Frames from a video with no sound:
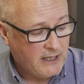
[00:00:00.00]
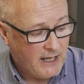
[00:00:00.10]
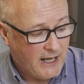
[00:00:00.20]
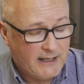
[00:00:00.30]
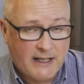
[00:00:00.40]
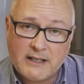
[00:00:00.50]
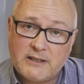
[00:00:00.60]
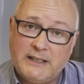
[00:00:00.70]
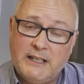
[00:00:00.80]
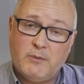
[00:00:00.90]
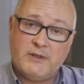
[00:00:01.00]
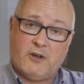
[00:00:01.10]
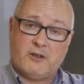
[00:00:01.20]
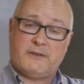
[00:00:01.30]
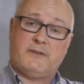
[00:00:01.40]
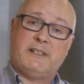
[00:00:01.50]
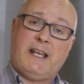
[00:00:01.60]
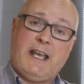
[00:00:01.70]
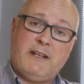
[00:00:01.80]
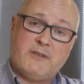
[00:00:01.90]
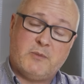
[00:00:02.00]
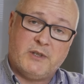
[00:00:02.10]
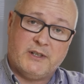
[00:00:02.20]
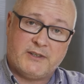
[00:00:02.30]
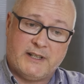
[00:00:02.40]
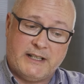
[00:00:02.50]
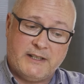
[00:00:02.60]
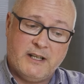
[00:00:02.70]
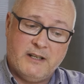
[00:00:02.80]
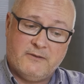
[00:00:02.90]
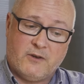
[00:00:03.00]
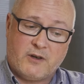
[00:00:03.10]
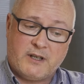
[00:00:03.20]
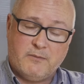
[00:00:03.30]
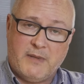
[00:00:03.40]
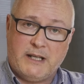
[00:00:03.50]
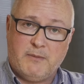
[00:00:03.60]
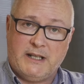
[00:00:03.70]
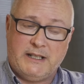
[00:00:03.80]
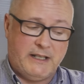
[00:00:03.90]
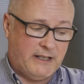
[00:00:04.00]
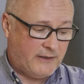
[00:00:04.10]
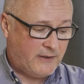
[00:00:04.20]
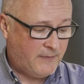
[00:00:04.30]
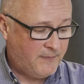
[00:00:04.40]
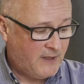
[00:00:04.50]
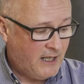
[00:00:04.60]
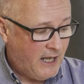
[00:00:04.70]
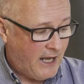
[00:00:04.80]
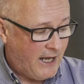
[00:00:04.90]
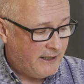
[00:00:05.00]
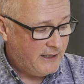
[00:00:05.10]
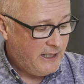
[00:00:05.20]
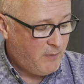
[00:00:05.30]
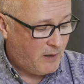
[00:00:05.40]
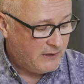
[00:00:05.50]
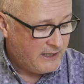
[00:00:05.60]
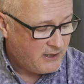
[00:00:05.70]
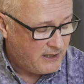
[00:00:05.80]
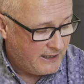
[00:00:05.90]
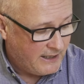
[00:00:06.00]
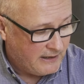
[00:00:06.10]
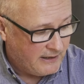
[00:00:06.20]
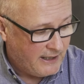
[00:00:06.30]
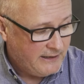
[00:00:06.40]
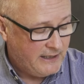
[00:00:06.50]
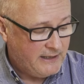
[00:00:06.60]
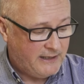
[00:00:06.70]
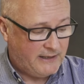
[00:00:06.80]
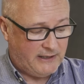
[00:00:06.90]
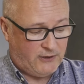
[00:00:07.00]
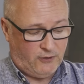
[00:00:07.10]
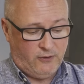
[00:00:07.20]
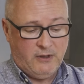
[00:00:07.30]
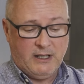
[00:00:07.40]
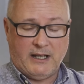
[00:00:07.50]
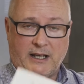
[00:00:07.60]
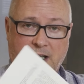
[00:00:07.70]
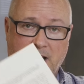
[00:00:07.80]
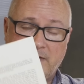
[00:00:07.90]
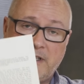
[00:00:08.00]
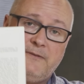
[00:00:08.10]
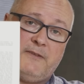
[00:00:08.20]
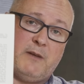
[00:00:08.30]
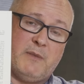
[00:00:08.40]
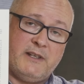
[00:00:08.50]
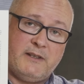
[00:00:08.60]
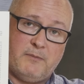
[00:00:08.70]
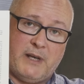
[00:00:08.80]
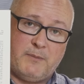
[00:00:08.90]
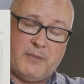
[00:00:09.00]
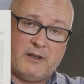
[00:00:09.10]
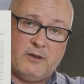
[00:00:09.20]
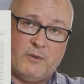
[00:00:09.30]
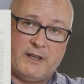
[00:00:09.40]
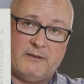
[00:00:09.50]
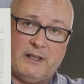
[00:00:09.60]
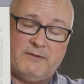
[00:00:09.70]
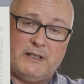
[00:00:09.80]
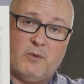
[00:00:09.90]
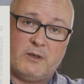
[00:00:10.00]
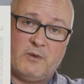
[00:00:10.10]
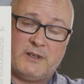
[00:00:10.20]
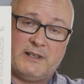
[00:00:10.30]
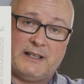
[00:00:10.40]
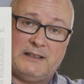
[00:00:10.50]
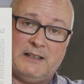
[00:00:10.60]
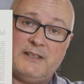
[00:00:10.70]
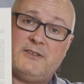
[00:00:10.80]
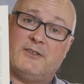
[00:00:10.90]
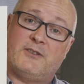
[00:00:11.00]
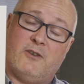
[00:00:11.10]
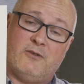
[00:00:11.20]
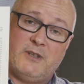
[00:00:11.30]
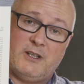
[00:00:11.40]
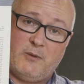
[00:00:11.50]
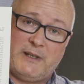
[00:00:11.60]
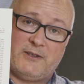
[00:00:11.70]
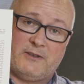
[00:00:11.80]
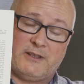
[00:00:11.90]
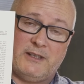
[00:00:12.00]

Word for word: And actually, he was Oxford's head of computer science for many, many years. And he published in 1962 a very famous paper with a lovely one-word title. It's just called QuickSort.